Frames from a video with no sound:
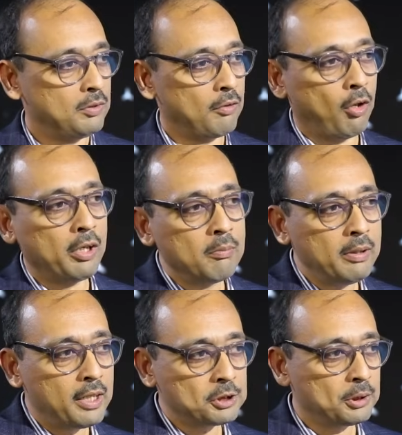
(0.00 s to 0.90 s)
volume
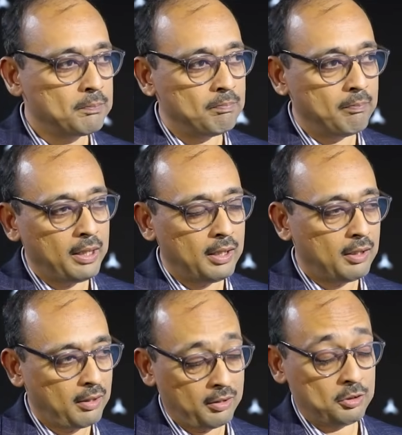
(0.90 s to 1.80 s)
leadership
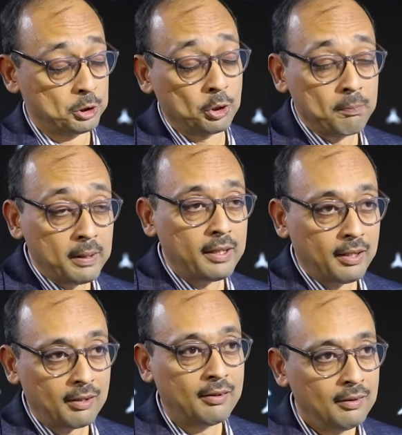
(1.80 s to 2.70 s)
should be
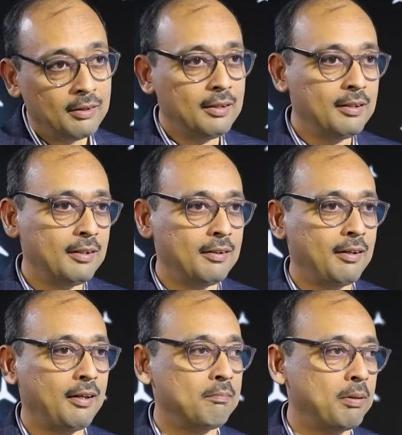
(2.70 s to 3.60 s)
there.
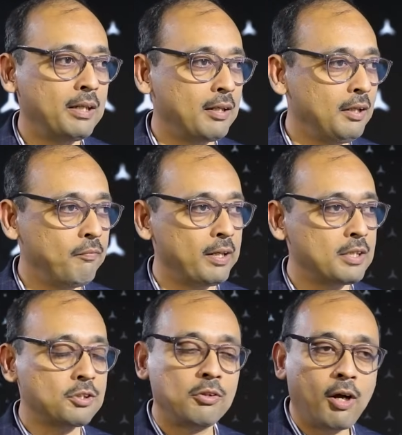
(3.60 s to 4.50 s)
But if it
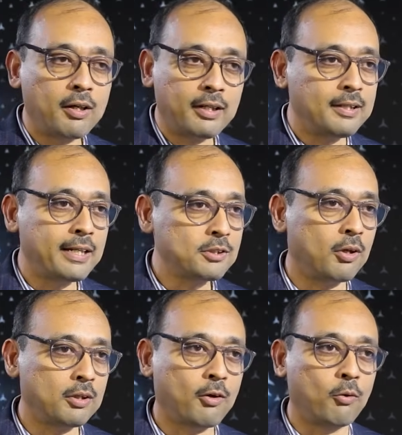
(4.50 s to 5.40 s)
is not, that's
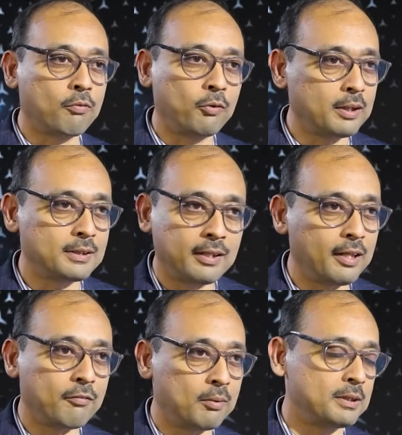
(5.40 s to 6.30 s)
not the core focus
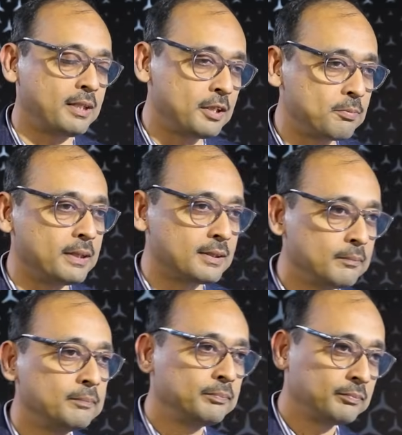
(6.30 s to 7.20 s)
area for Mercedes-Benz.
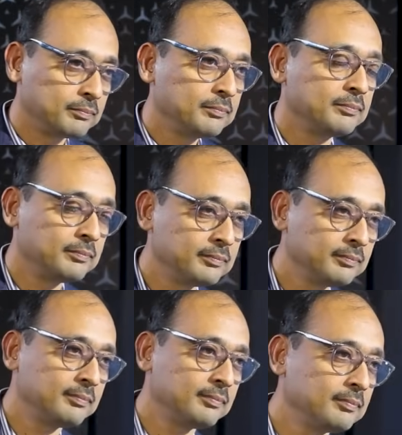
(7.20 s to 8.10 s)
Right. And
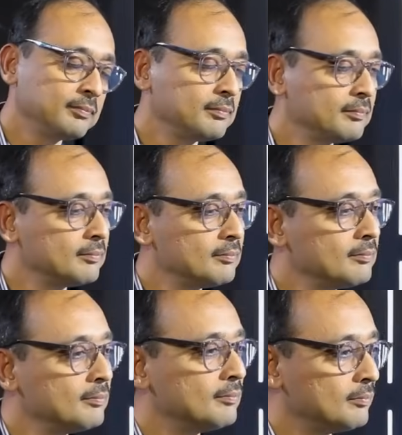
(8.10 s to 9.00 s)
you talked
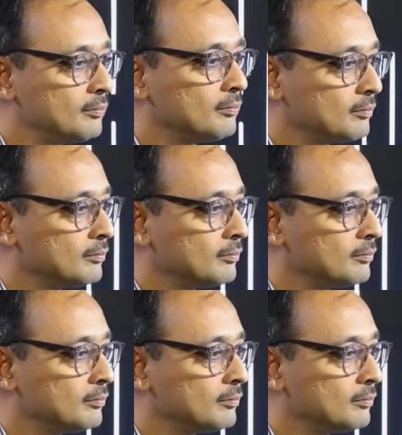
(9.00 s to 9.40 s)
about two ships,